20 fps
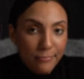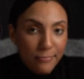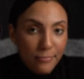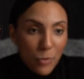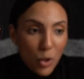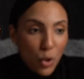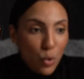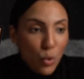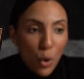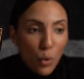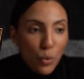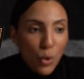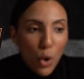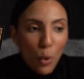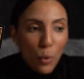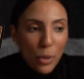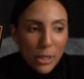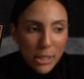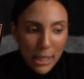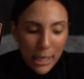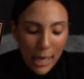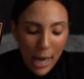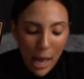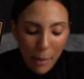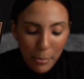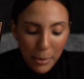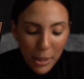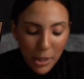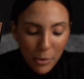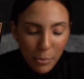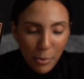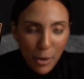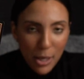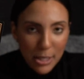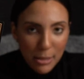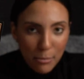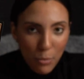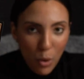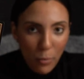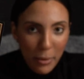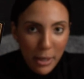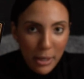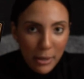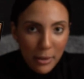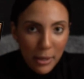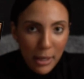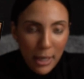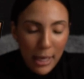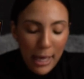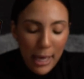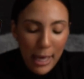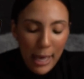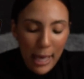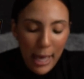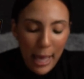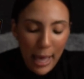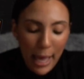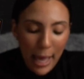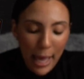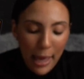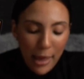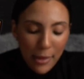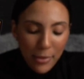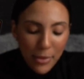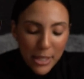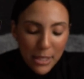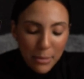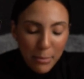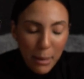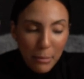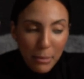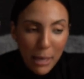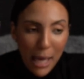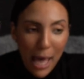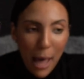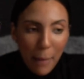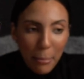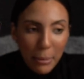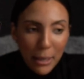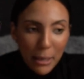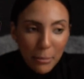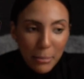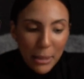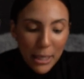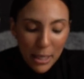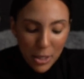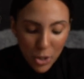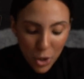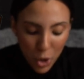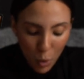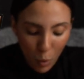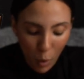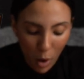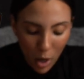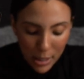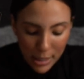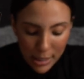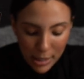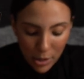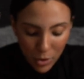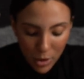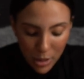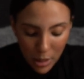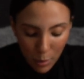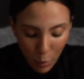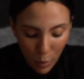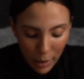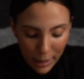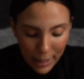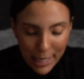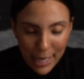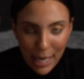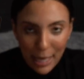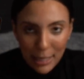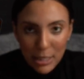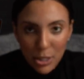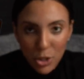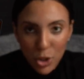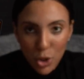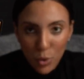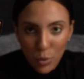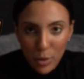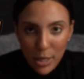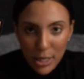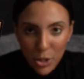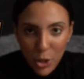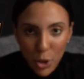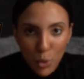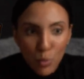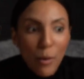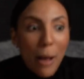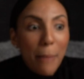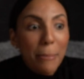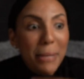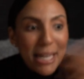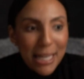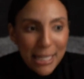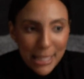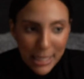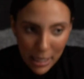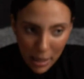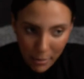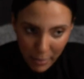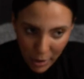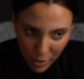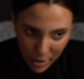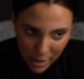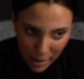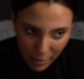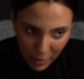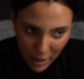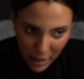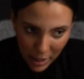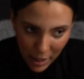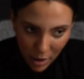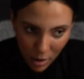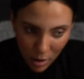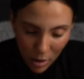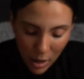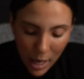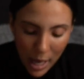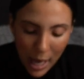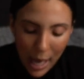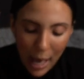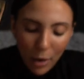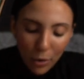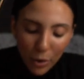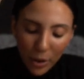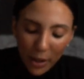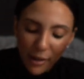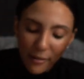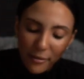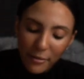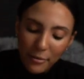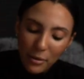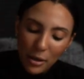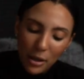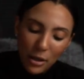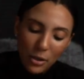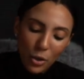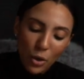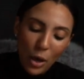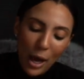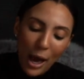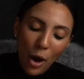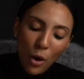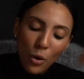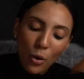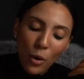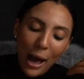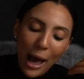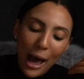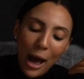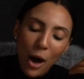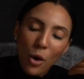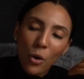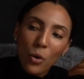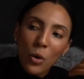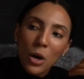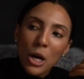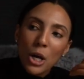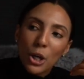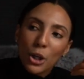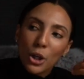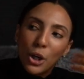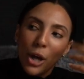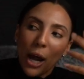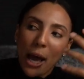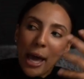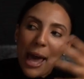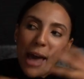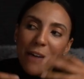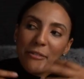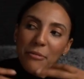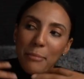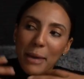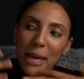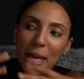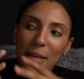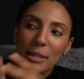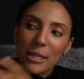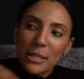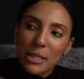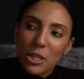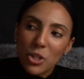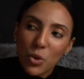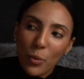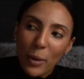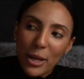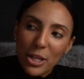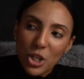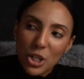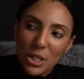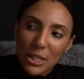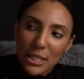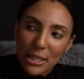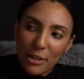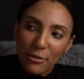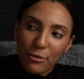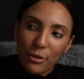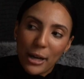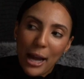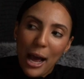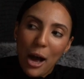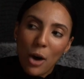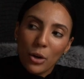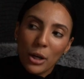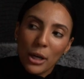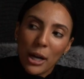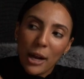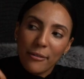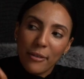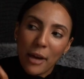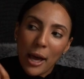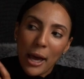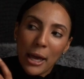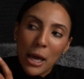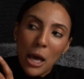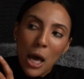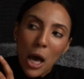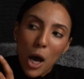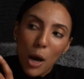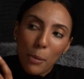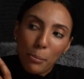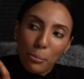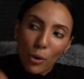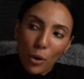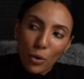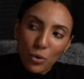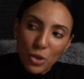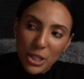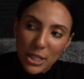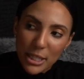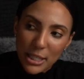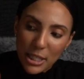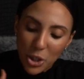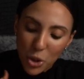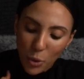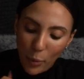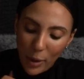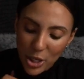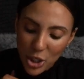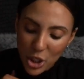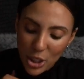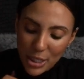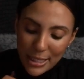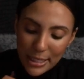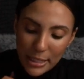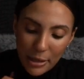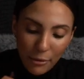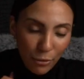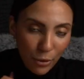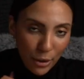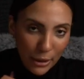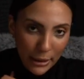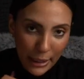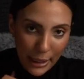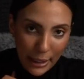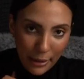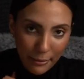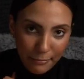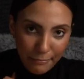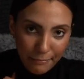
You don't know what's going to happen in the present moment. And this may be happening because you are still somewhat connected to this. You're reminiscing about something here. How could I, how, how could I have made the situation different? How could I have I approached the situation differently?